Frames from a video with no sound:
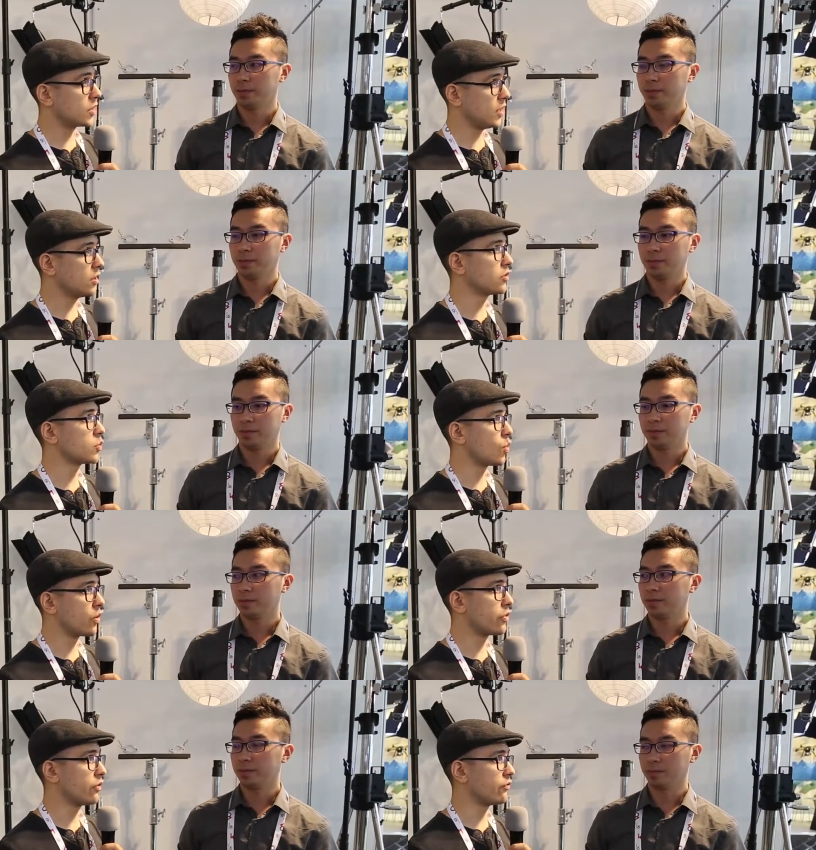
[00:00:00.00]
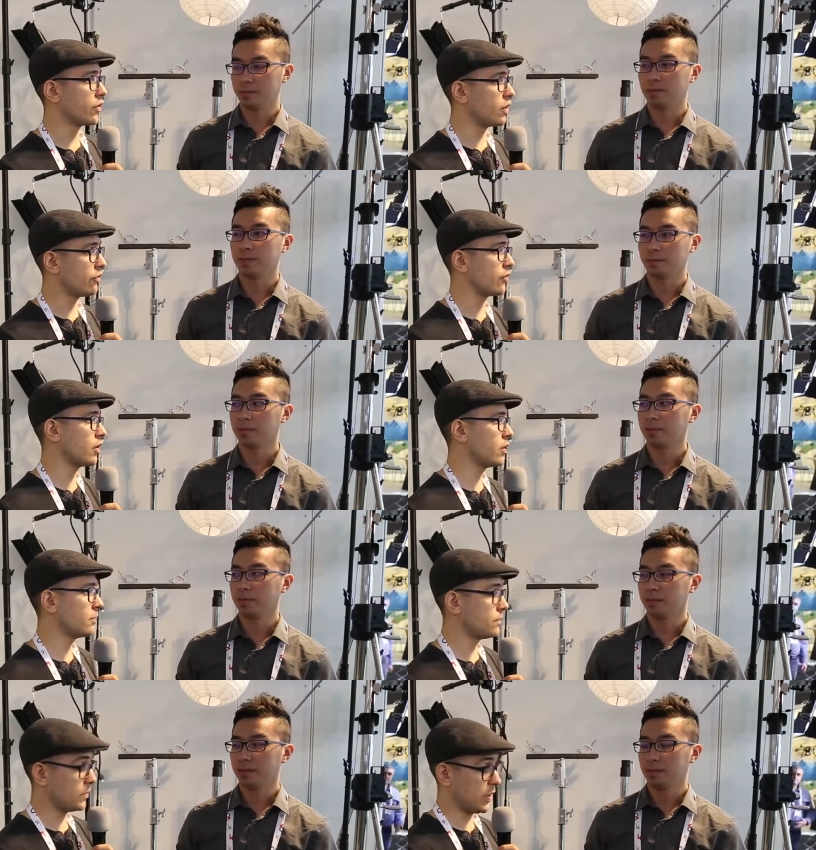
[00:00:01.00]
Speaker 1: kilos worth of, of uh,
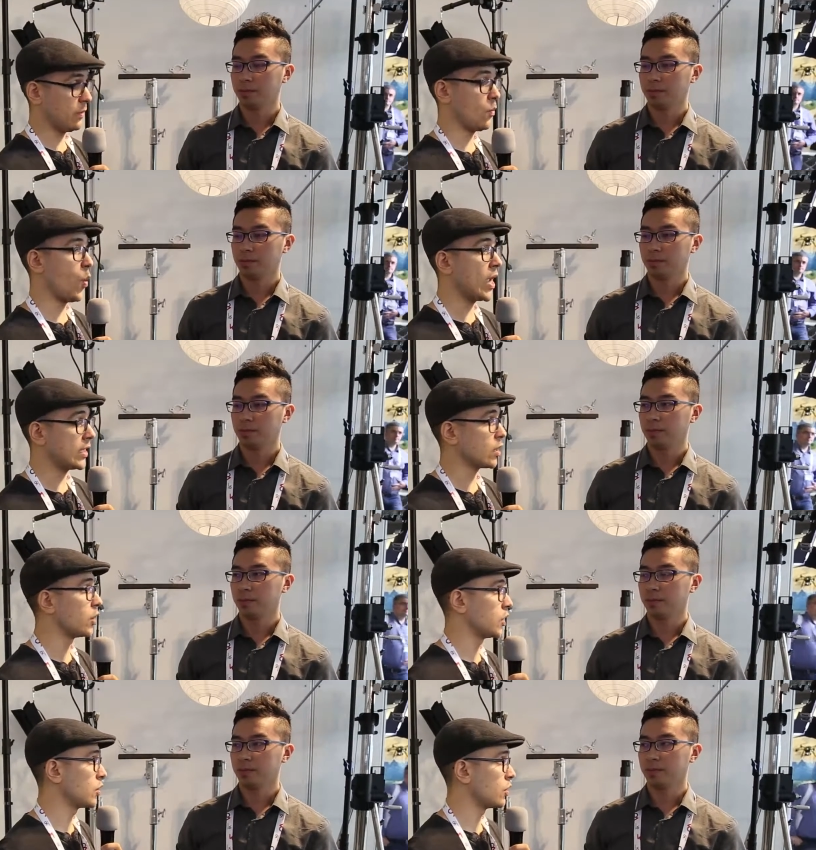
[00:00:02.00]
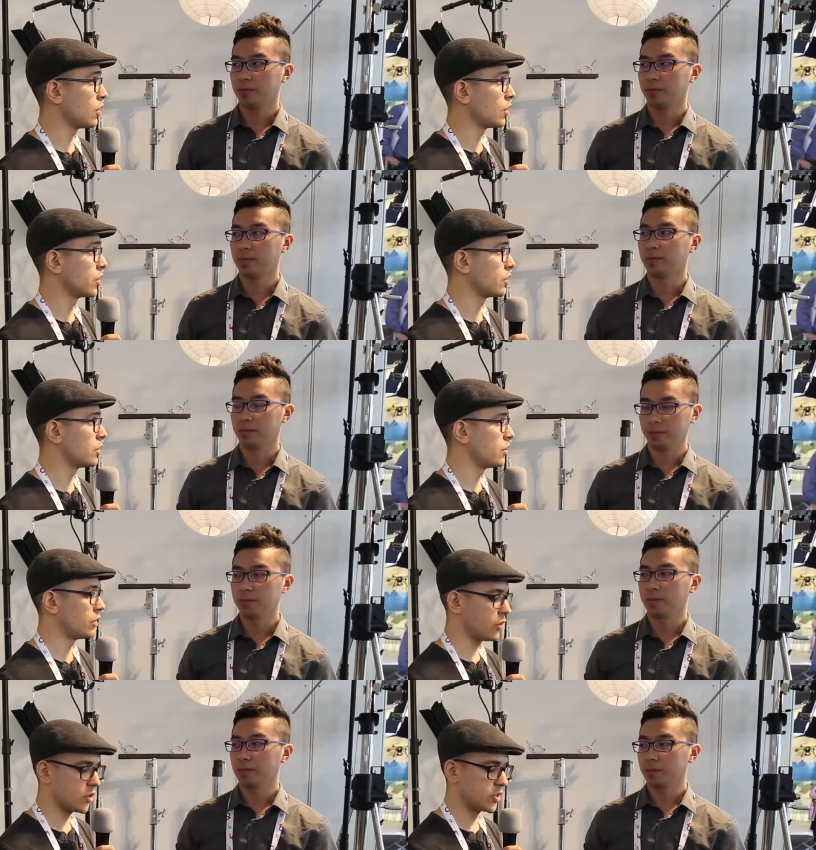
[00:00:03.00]
weight on your on your
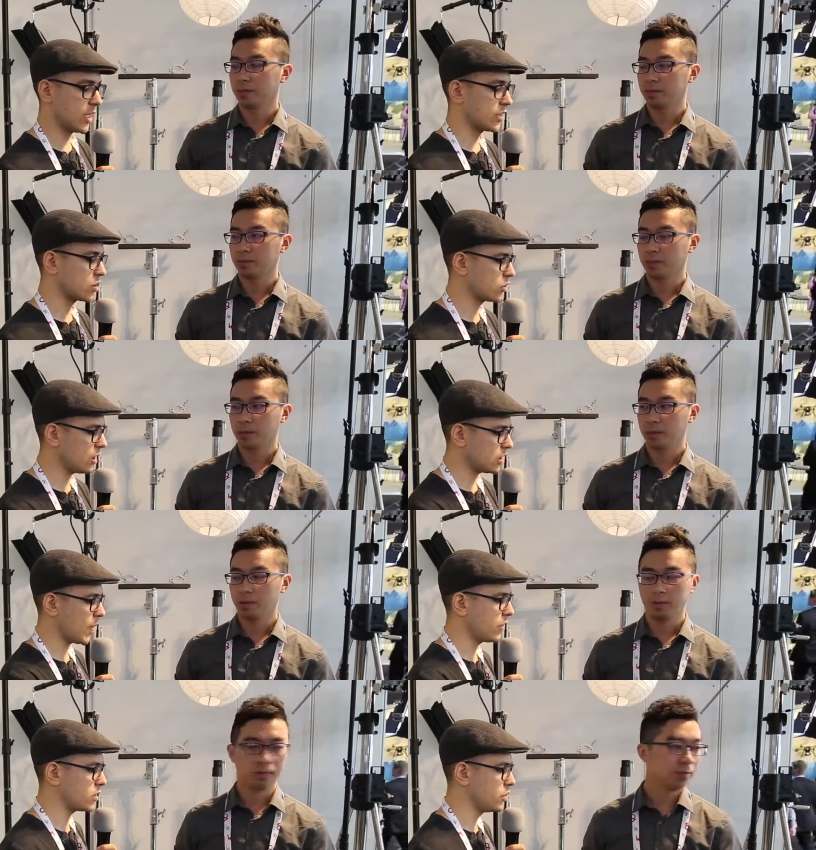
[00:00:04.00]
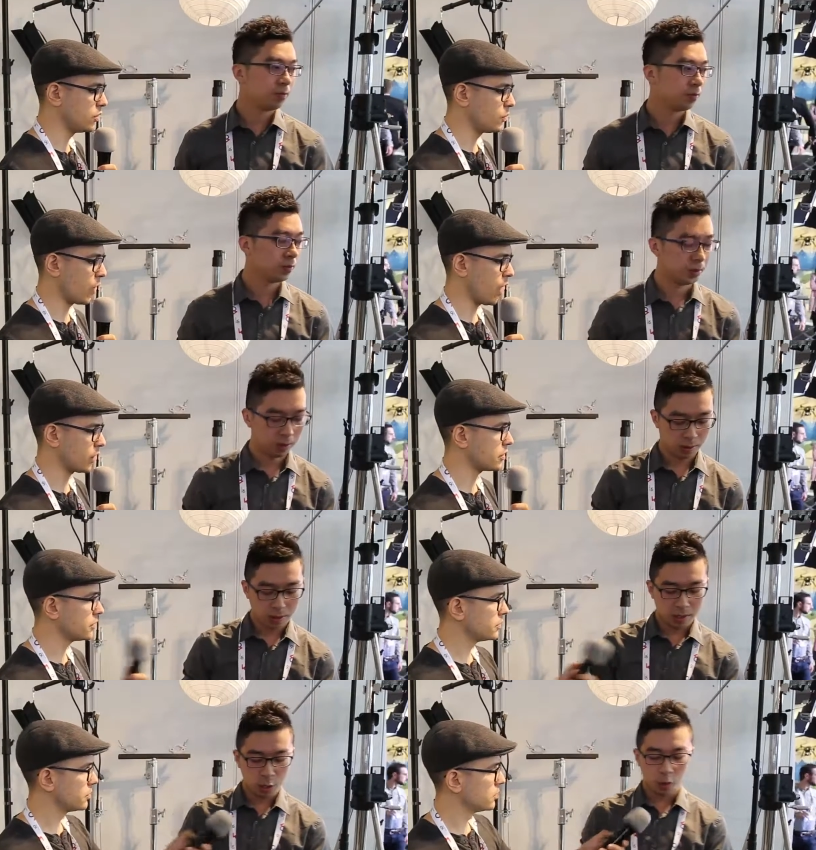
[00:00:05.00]
on your stand. So tell us about this new product.
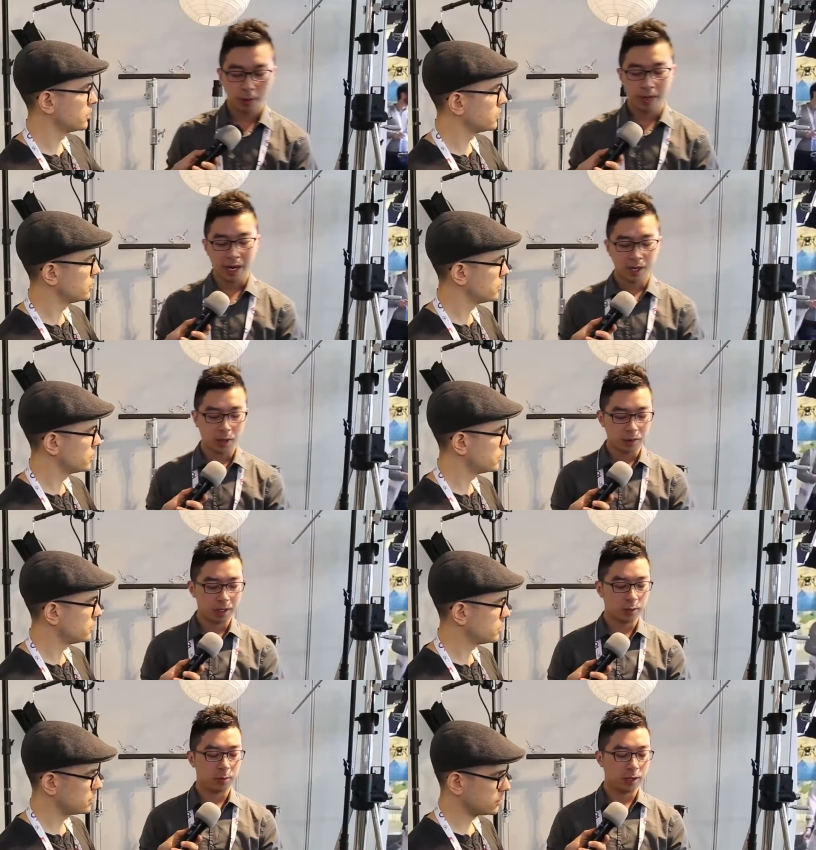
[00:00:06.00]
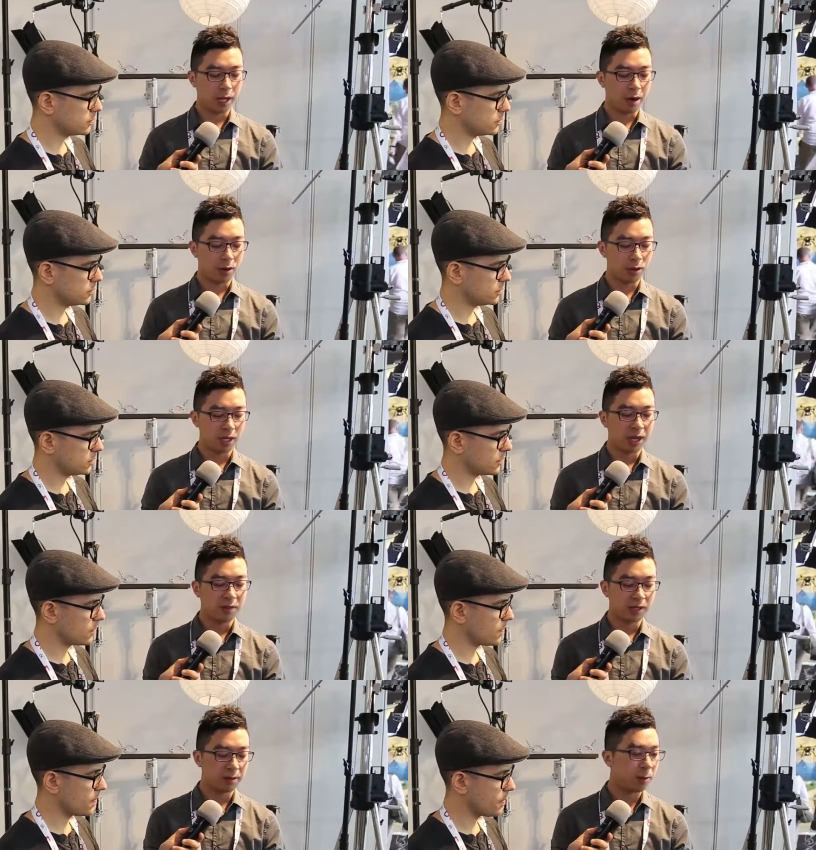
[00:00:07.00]
Speaker 2: It's super Naco is really our
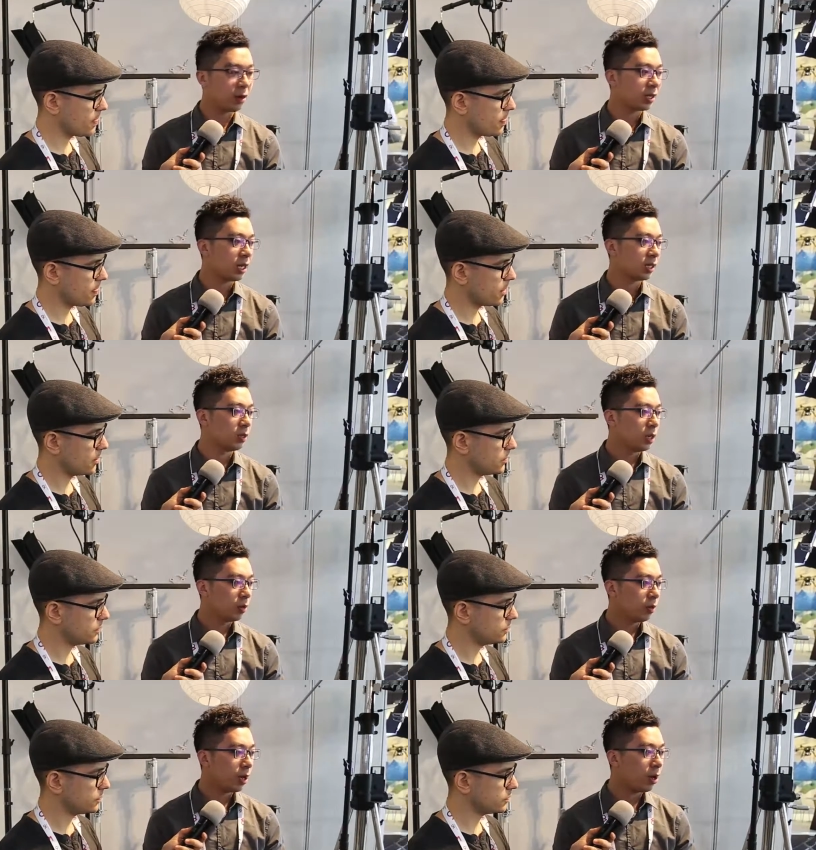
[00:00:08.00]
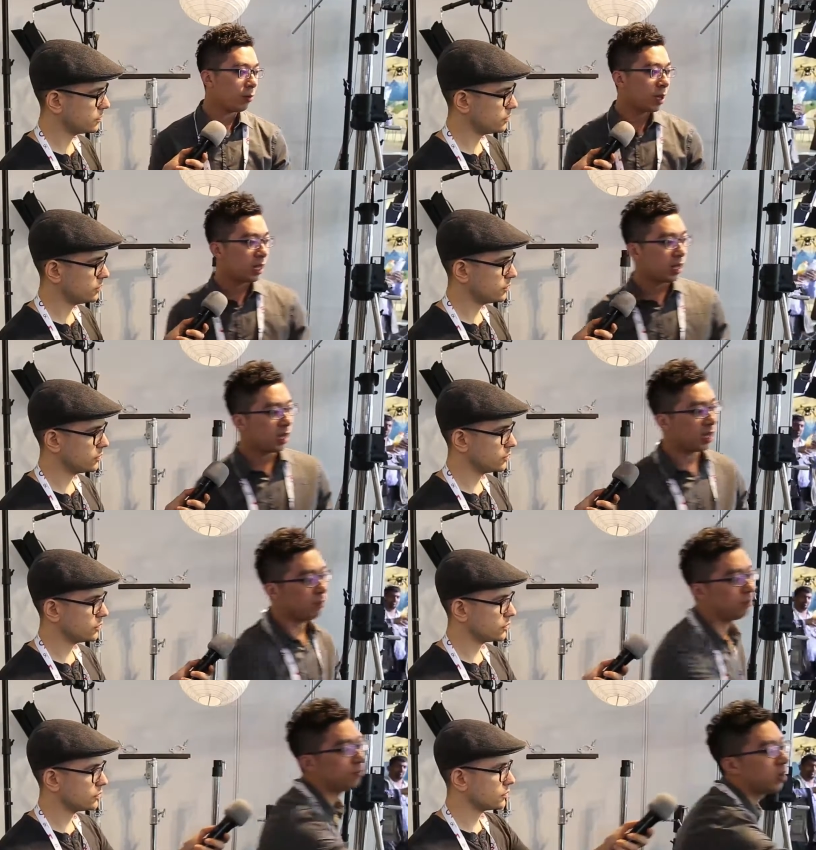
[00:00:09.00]
innovative product. We have many
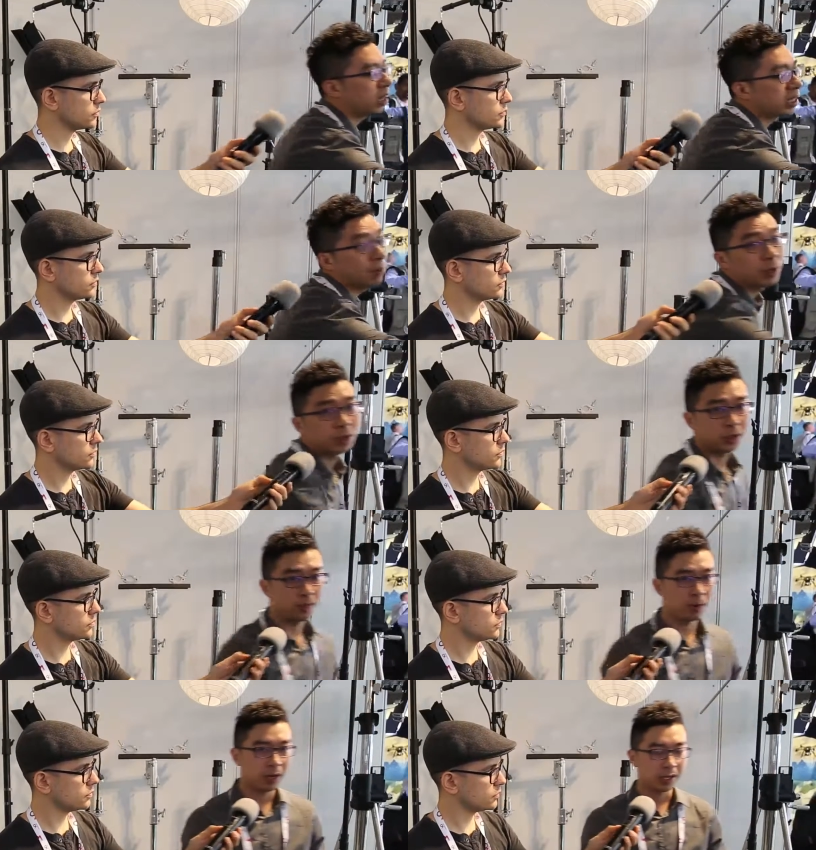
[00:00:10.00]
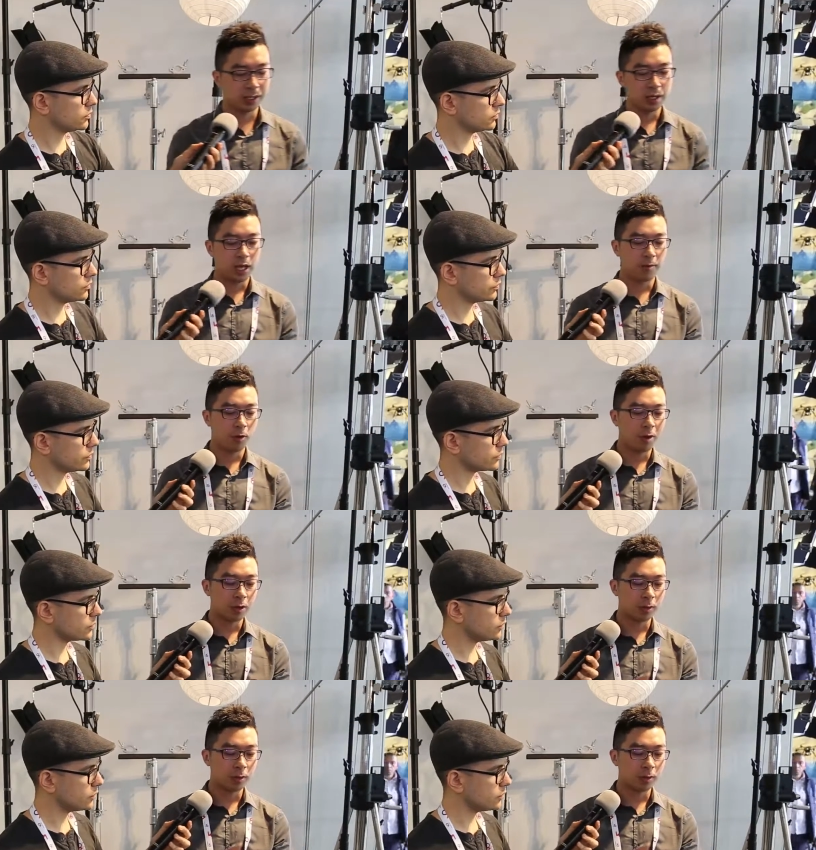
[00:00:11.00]
adapters for it. If you want